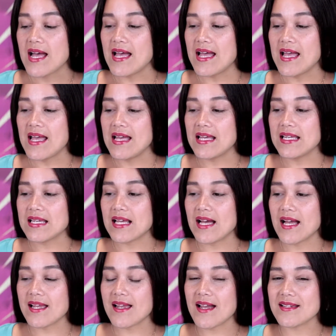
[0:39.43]
And
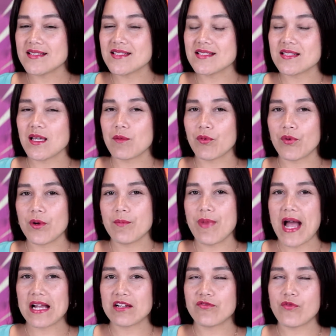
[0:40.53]
I kind of just kept going
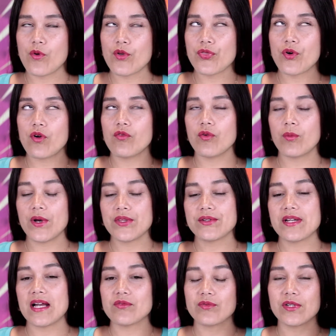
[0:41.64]
back and forth over whether or
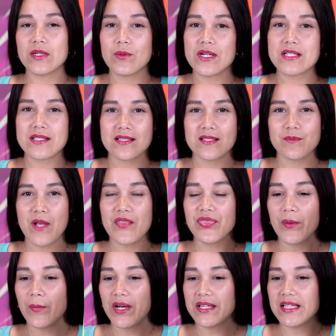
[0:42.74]
not I really wanted to spend the
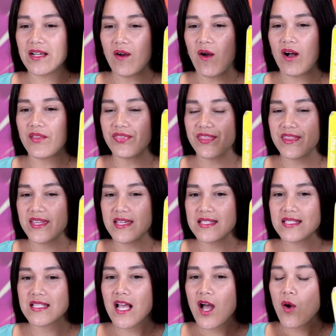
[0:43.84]
money on
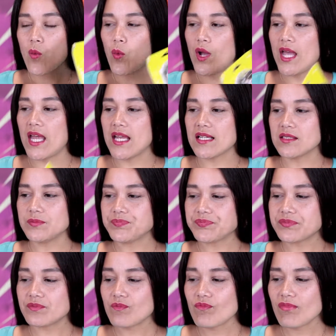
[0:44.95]
this, when
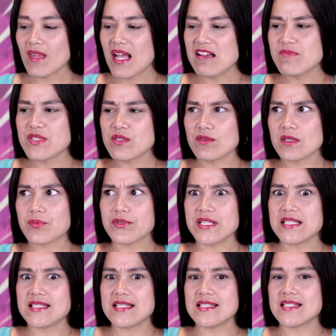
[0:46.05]
I've been doing a
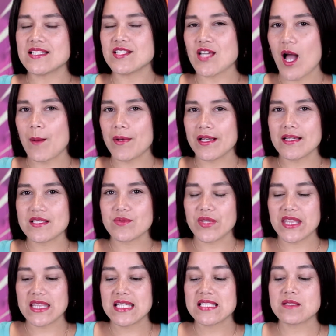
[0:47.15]
pretty decent job, I guess,
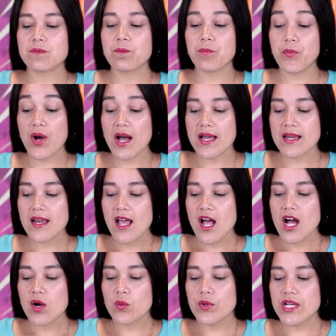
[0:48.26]
with this. But
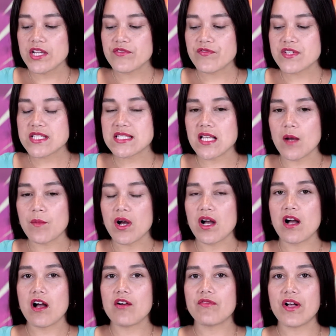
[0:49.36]
with some
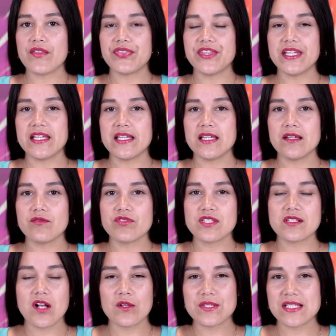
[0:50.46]
of the
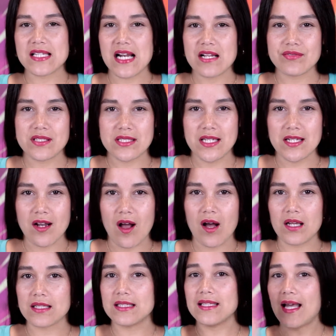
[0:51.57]
results that I've seen
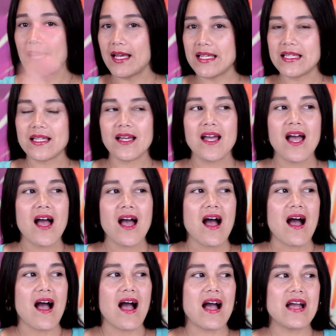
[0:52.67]
online,
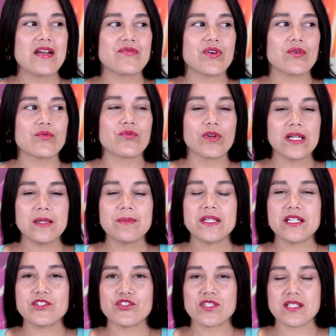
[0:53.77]
I've really been
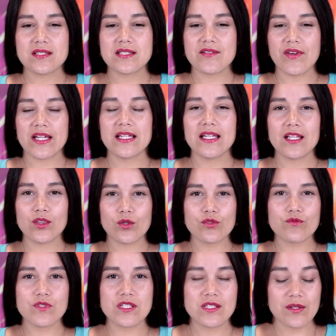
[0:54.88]
interested to see if I can get those
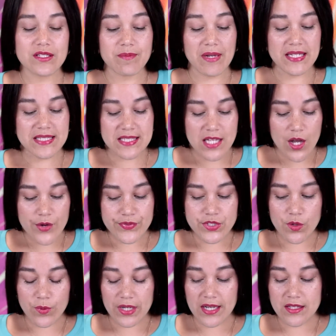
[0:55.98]
results myself.
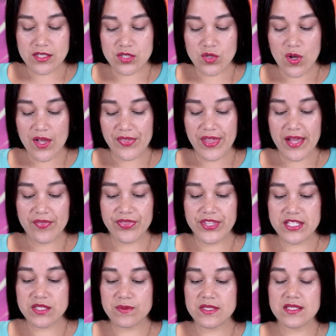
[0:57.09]
So when I saw that
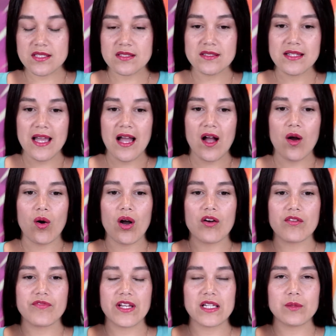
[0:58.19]
this was now
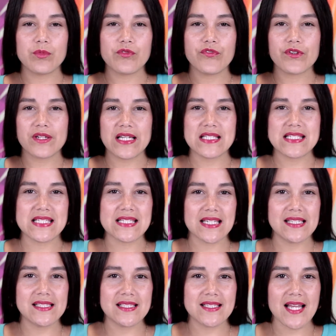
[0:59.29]
available for
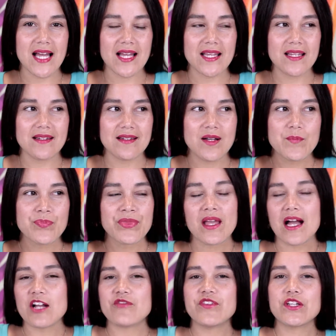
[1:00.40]
$19.99,
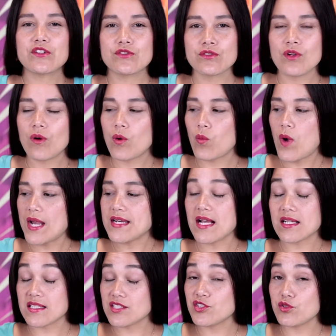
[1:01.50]
I figured, you know what, why not?
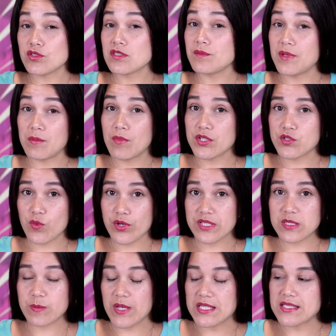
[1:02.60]
Because it used to be much more
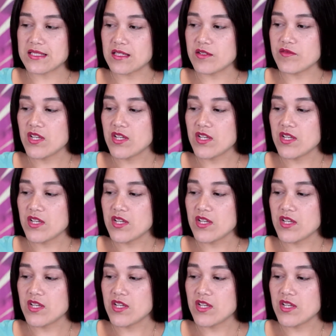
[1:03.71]
expensive.